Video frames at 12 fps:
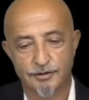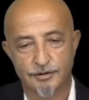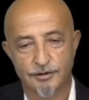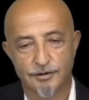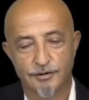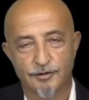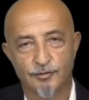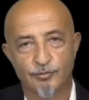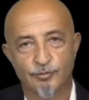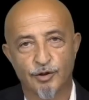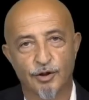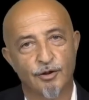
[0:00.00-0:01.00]
Have
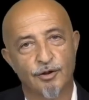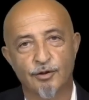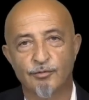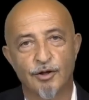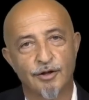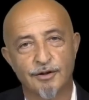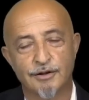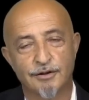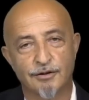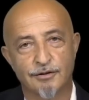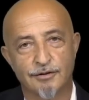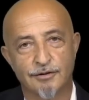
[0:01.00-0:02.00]
nice
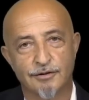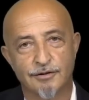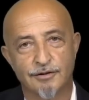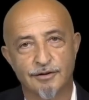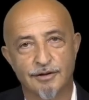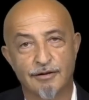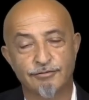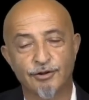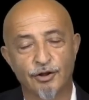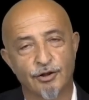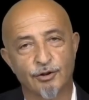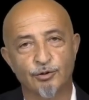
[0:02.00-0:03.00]
behavior with your
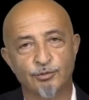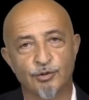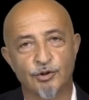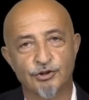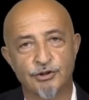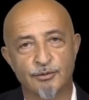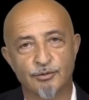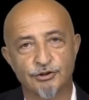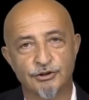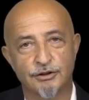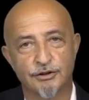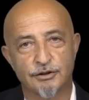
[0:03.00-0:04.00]
wives.
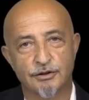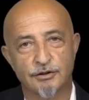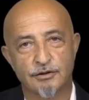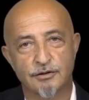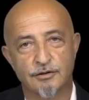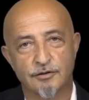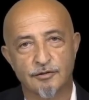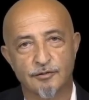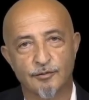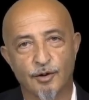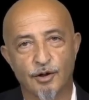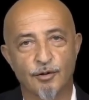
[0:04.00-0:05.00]
Wow.
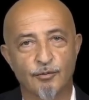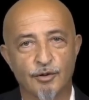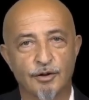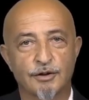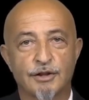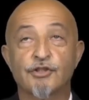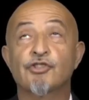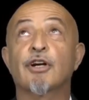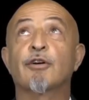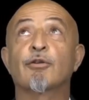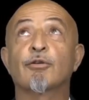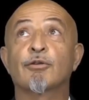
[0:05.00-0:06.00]
Thank
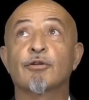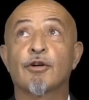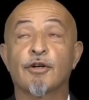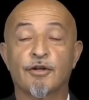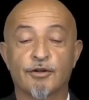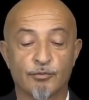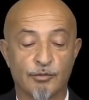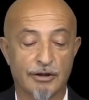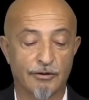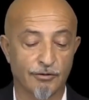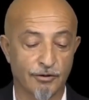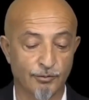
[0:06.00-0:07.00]
you, God, that you
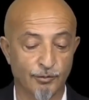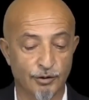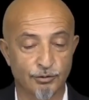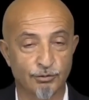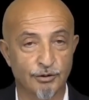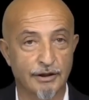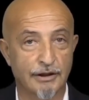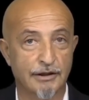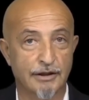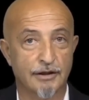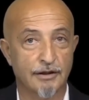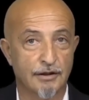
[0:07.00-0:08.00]
gave such a right
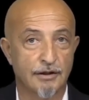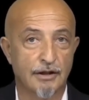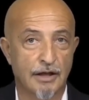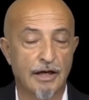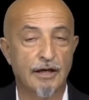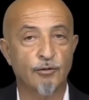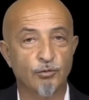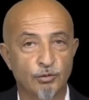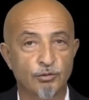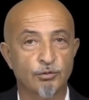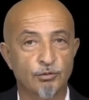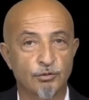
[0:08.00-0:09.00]
to women.
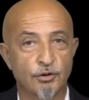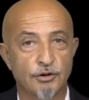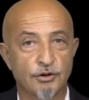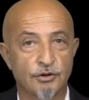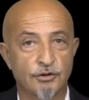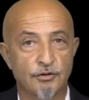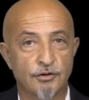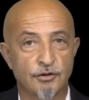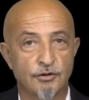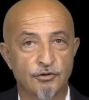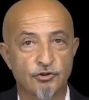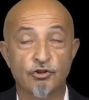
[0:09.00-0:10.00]
Thank you,
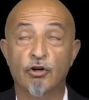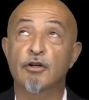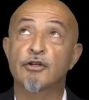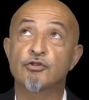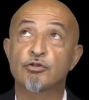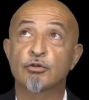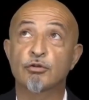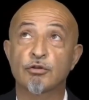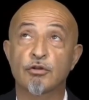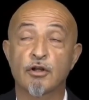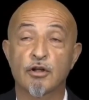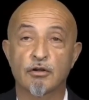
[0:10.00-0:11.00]
God.
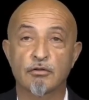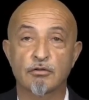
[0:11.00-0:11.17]
You